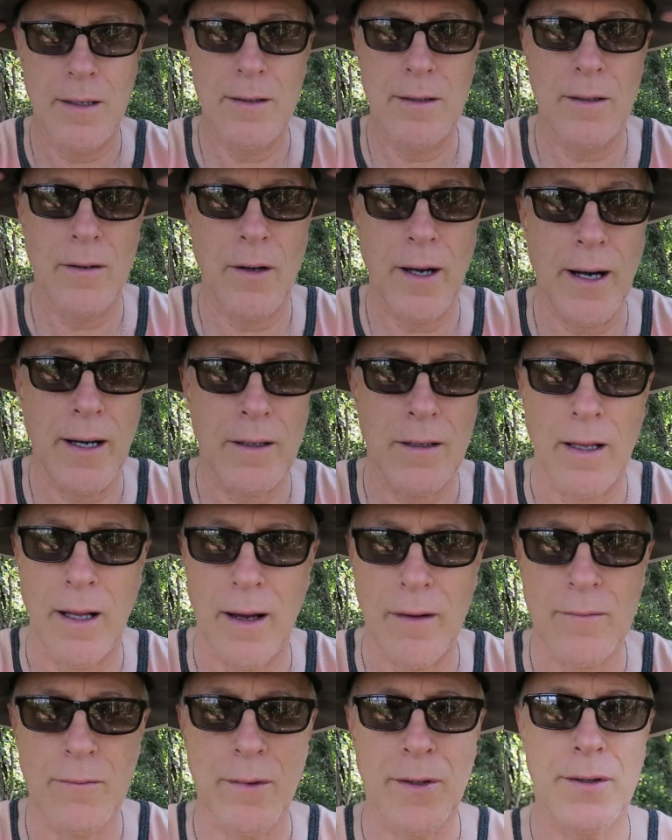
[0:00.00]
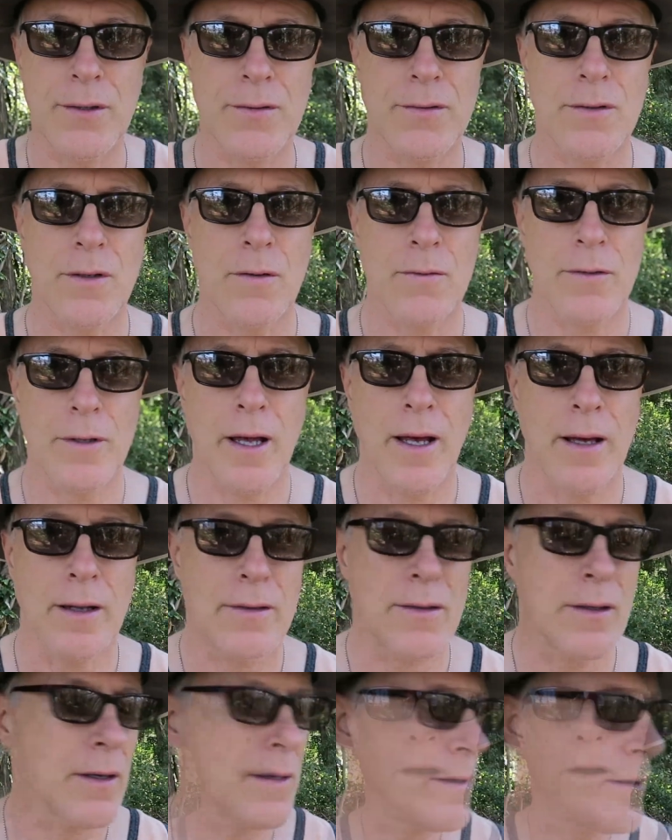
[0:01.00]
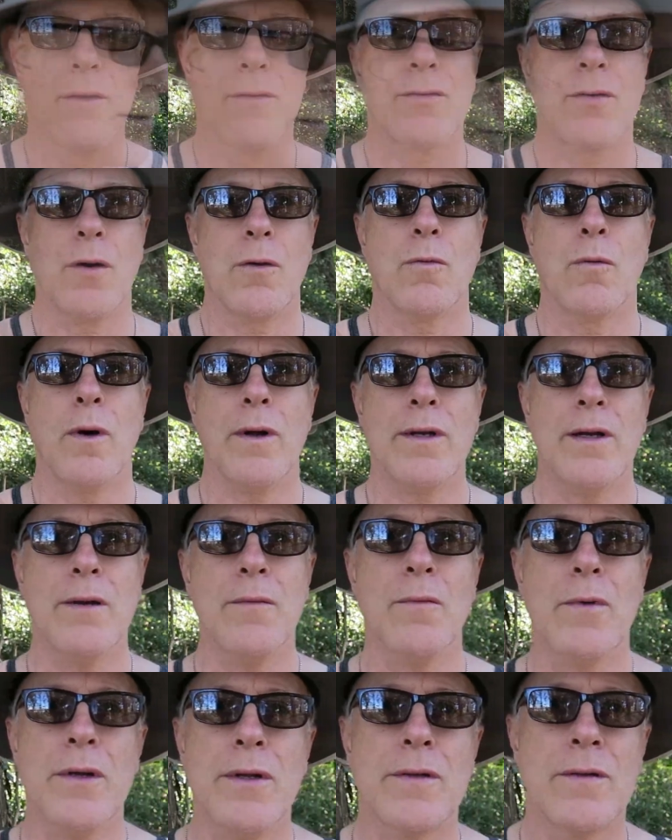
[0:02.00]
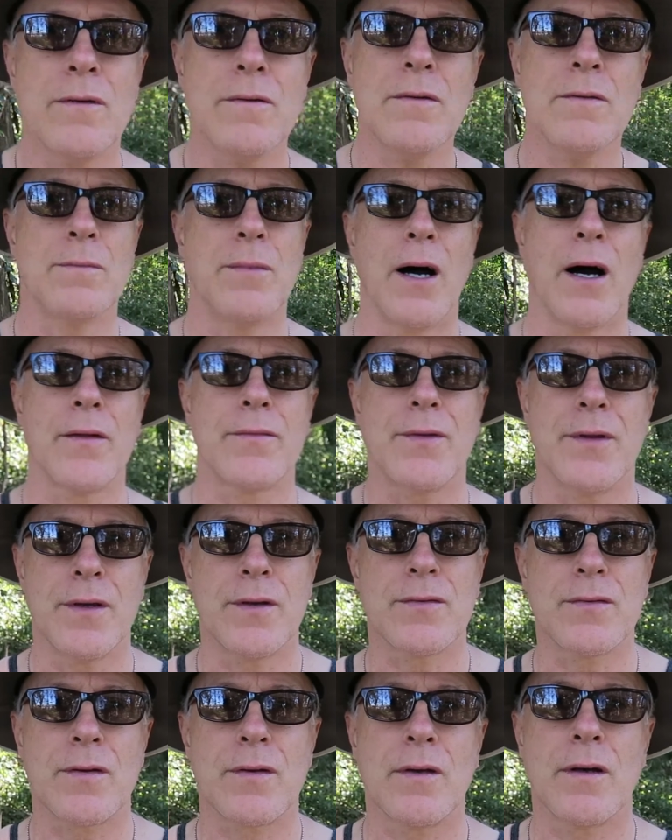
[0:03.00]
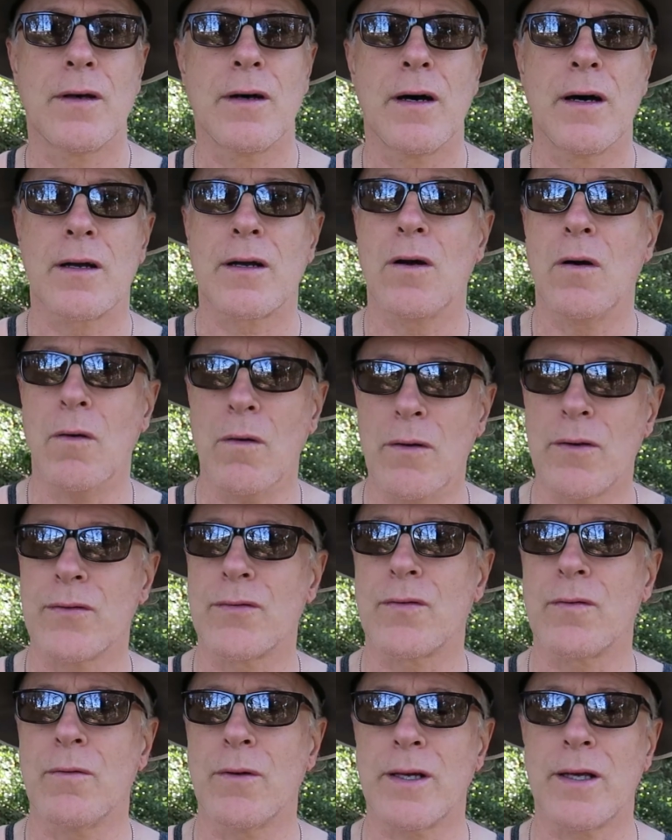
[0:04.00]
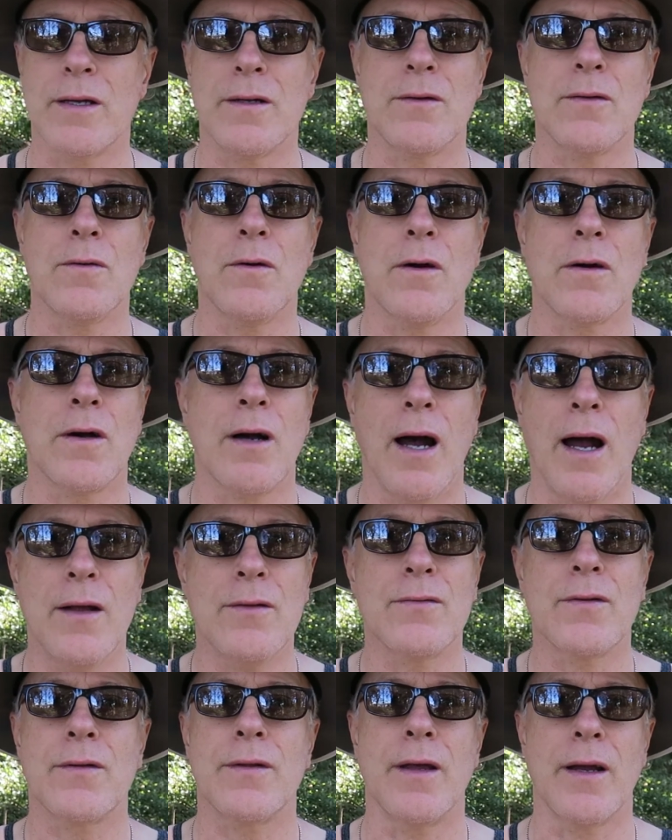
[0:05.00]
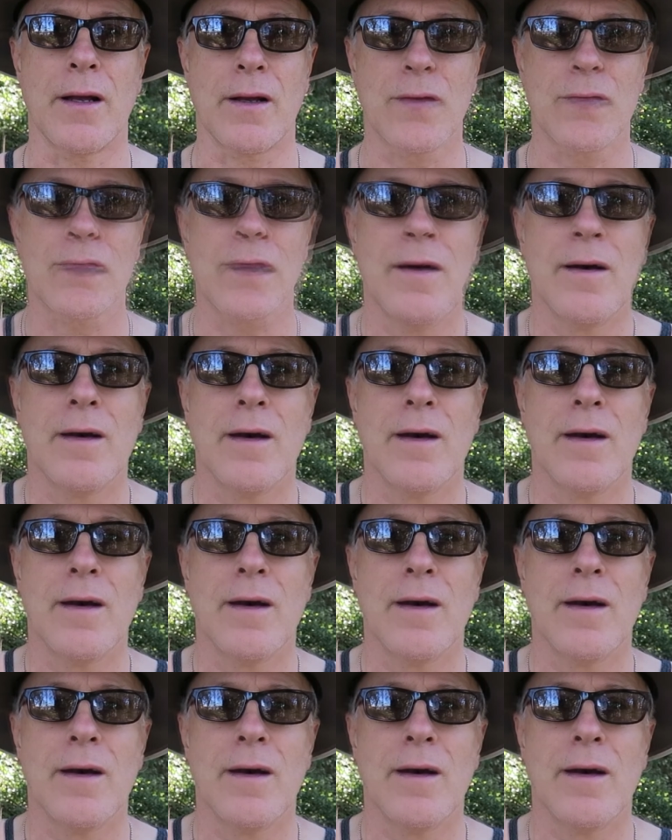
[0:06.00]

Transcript: No hair left, but there's no dent. So what can we do about this? Of course, we can do all kinds of things.